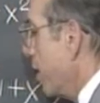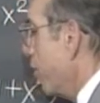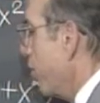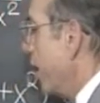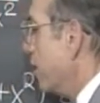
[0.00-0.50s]

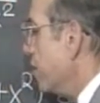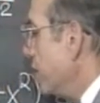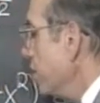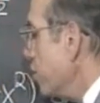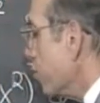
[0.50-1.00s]
then
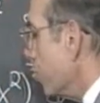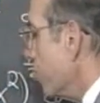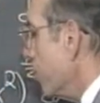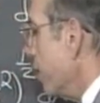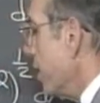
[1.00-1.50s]

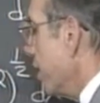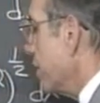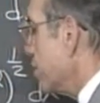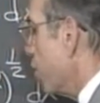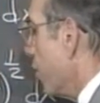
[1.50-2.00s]
du
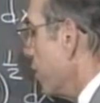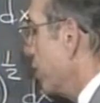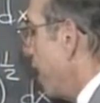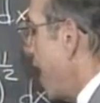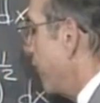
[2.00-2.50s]
is going
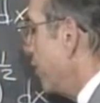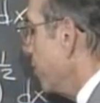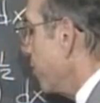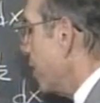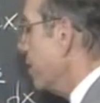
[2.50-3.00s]
to have to
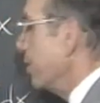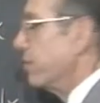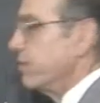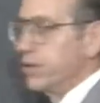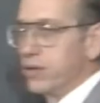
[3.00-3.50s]
be
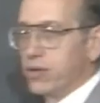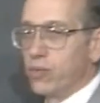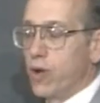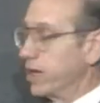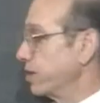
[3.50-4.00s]

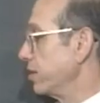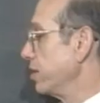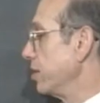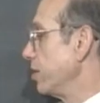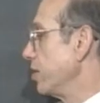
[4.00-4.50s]
what?
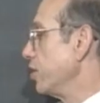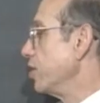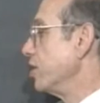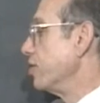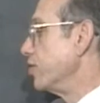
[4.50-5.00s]

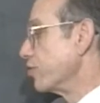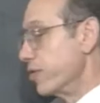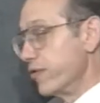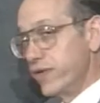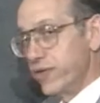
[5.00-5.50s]
The
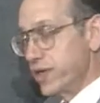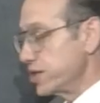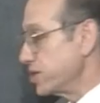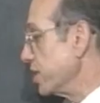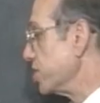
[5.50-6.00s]
derivative of
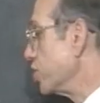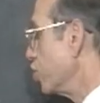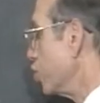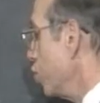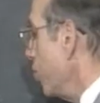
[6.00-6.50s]
this is
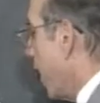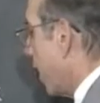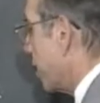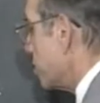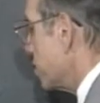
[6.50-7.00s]

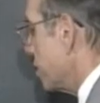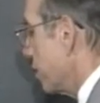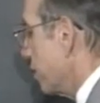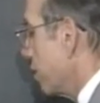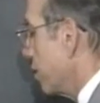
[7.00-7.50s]
2x
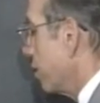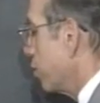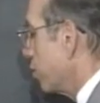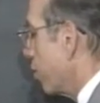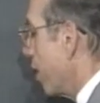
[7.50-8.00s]

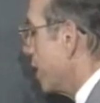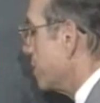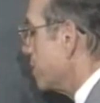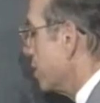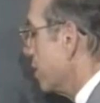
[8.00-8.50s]

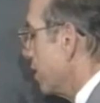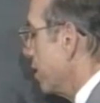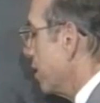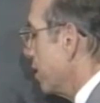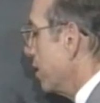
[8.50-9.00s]
times
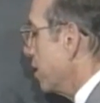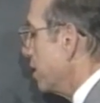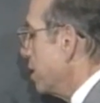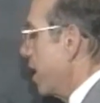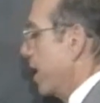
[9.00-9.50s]

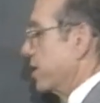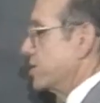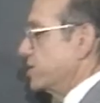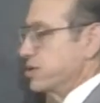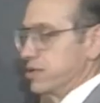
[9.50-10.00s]

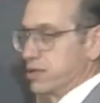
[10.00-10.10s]
dx.